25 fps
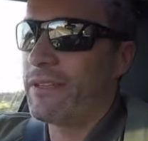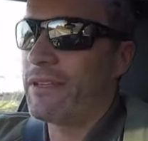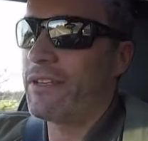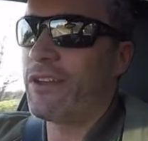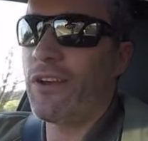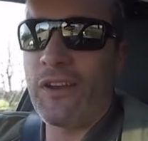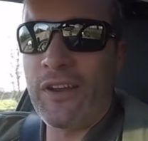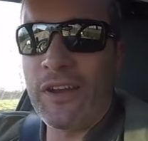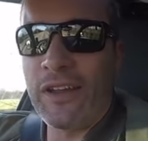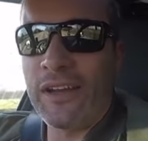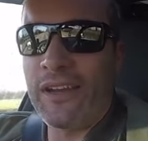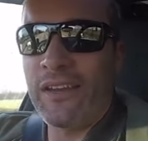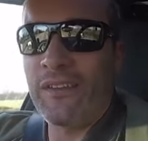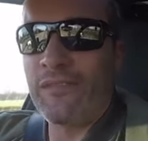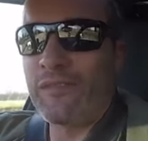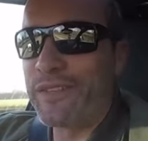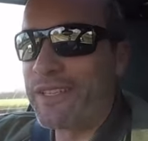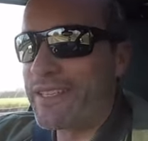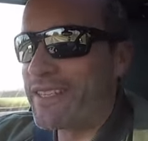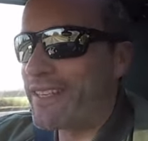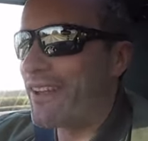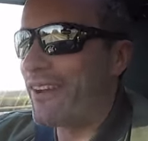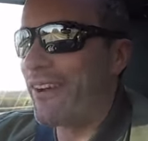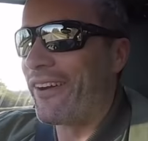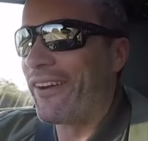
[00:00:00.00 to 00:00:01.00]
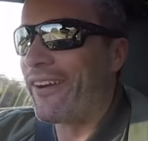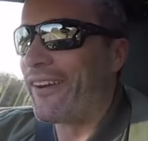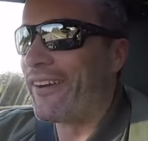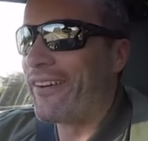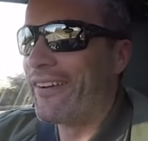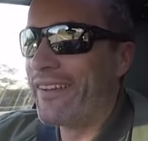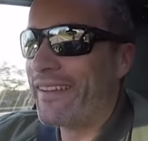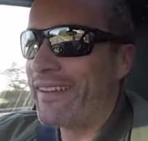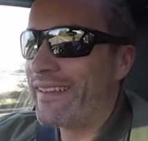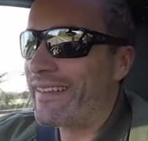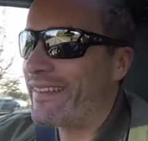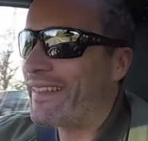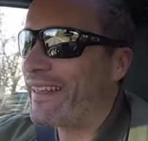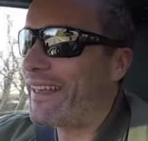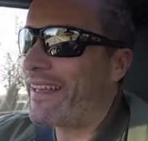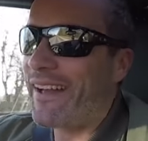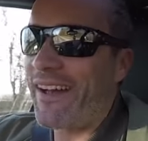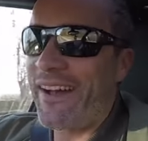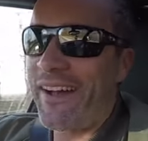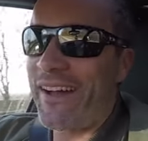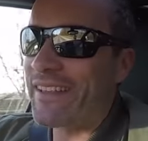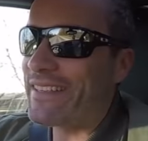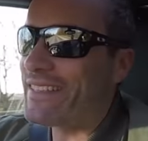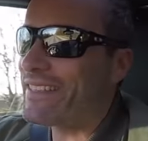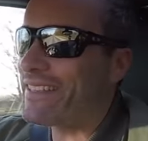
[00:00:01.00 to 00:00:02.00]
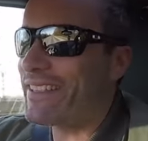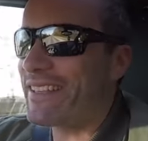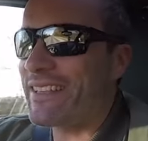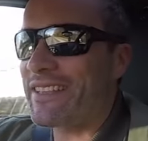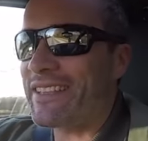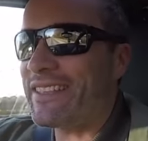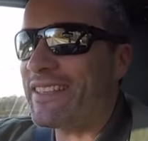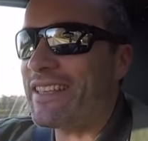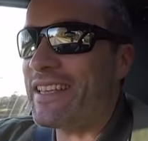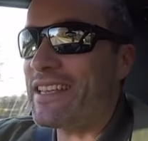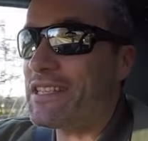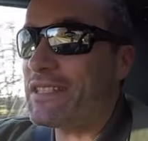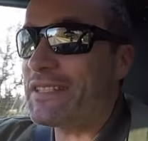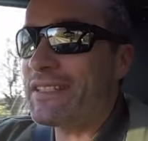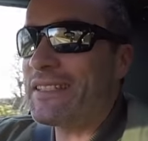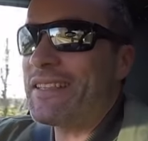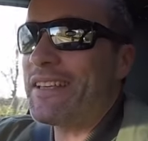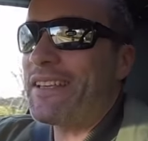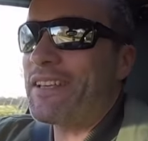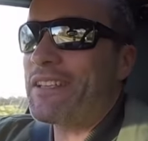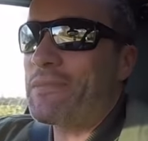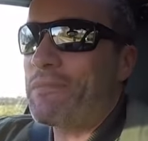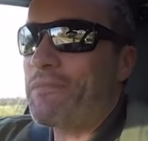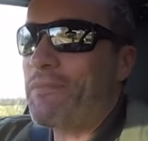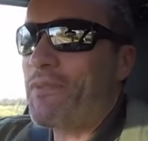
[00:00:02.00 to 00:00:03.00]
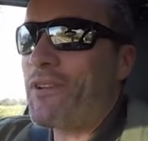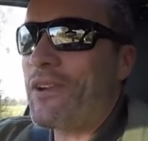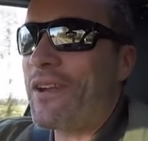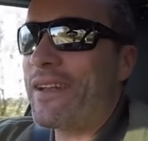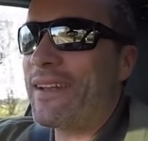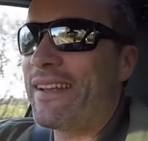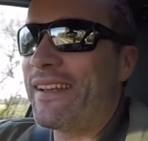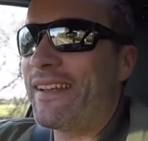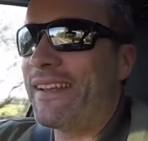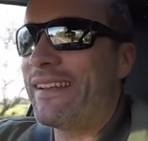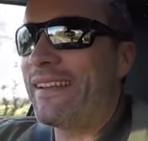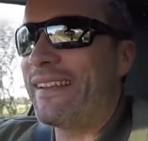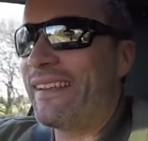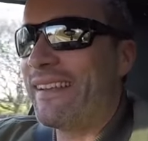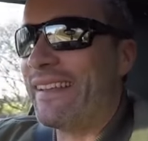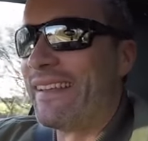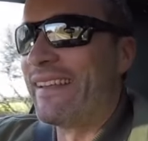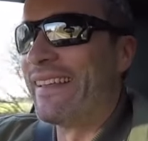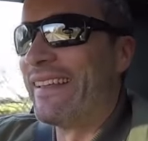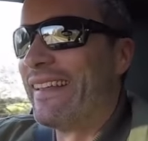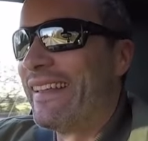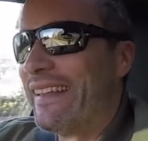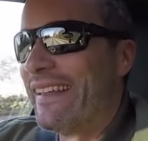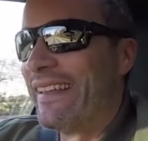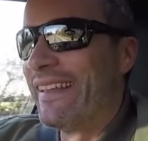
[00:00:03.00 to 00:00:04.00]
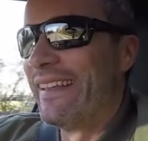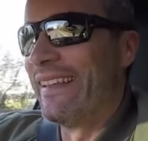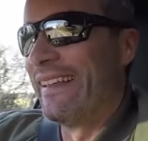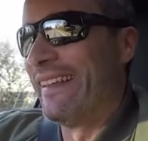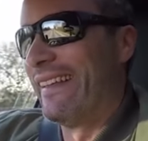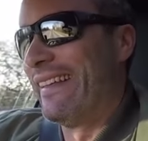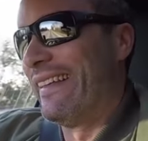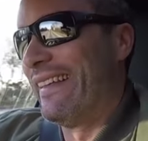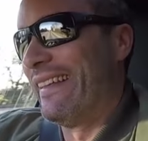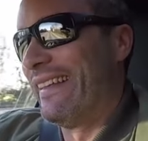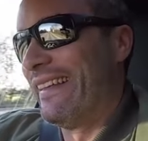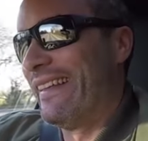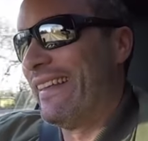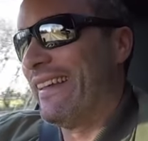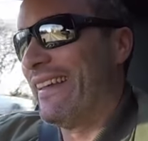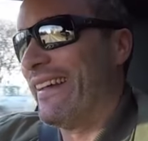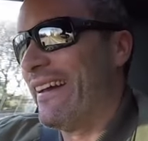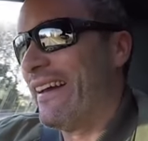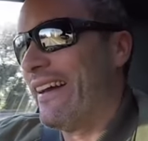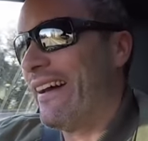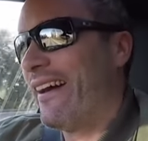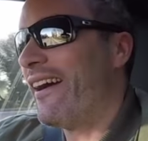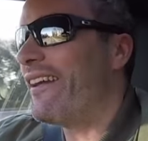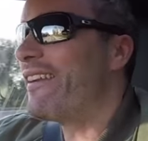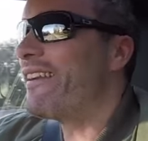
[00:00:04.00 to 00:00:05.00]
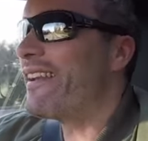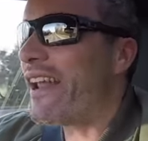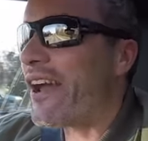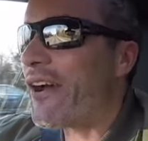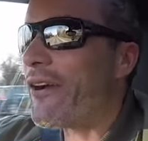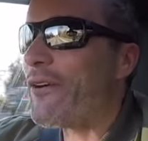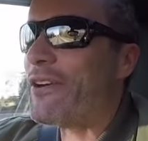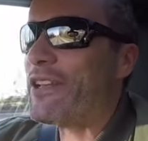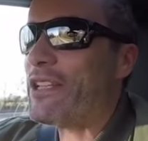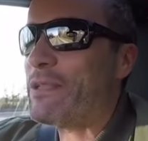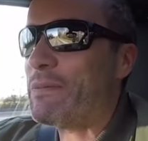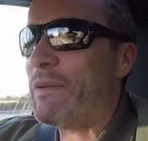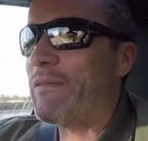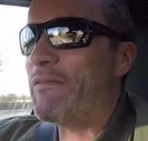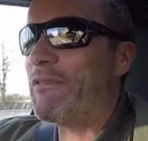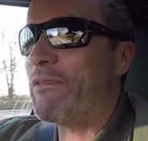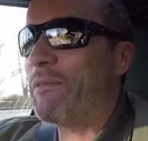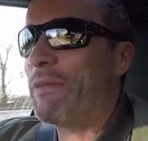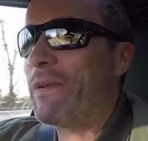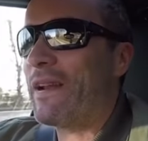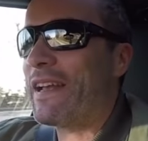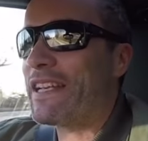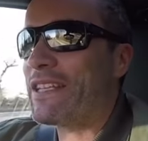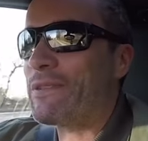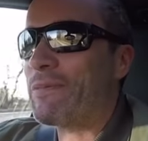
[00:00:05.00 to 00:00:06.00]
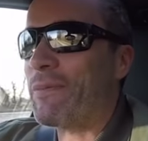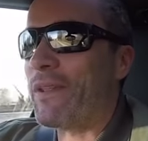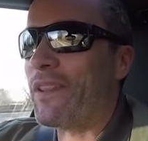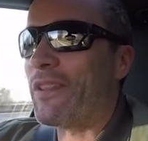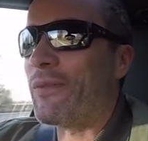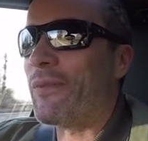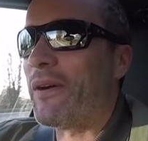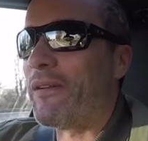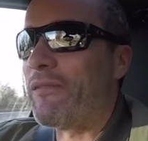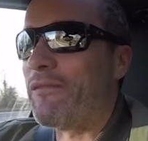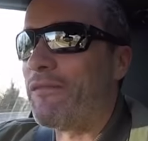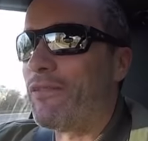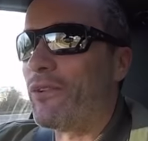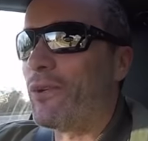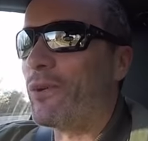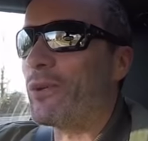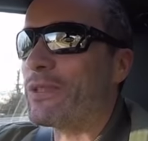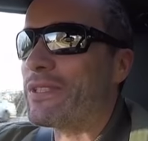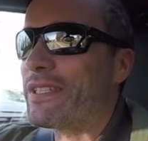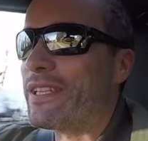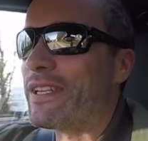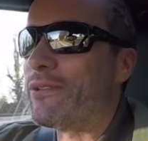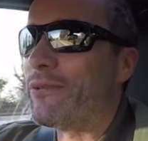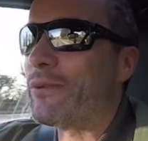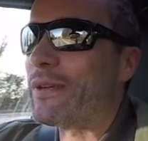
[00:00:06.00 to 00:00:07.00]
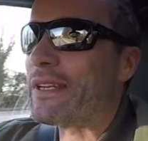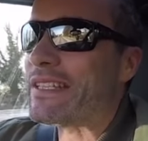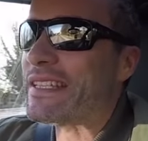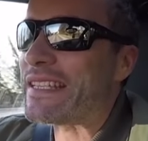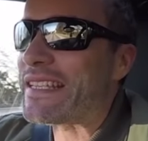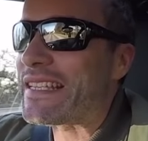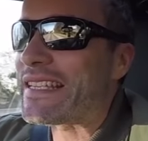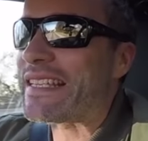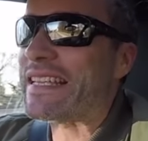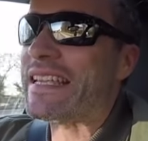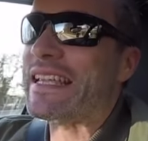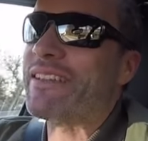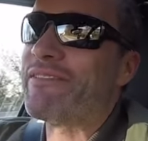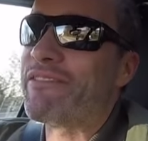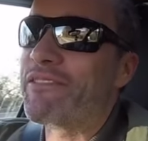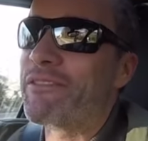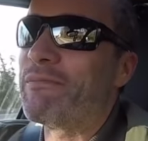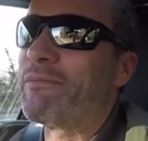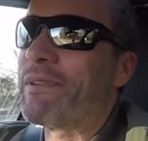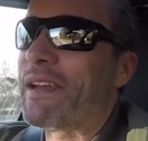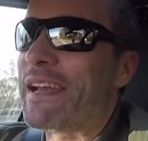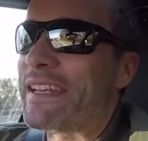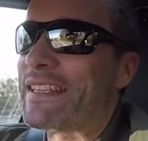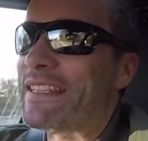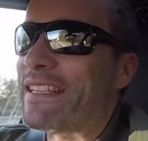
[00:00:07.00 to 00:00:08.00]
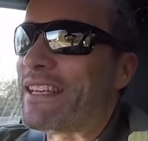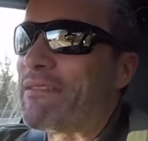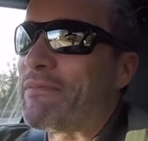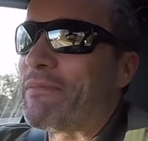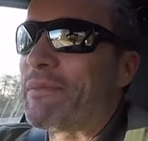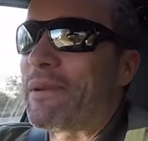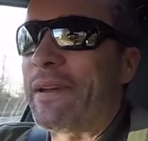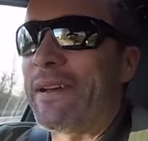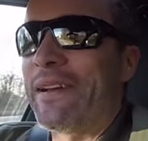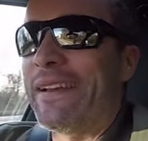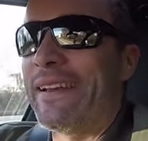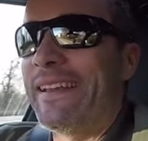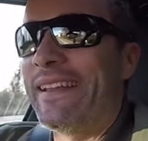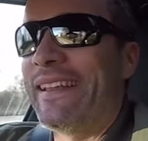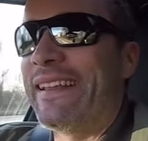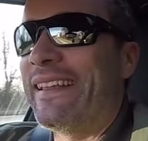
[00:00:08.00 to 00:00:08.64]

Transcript: Gotta love this car. Ah, it's just brilliant. I know it's been replaced by the 140, which is even better, but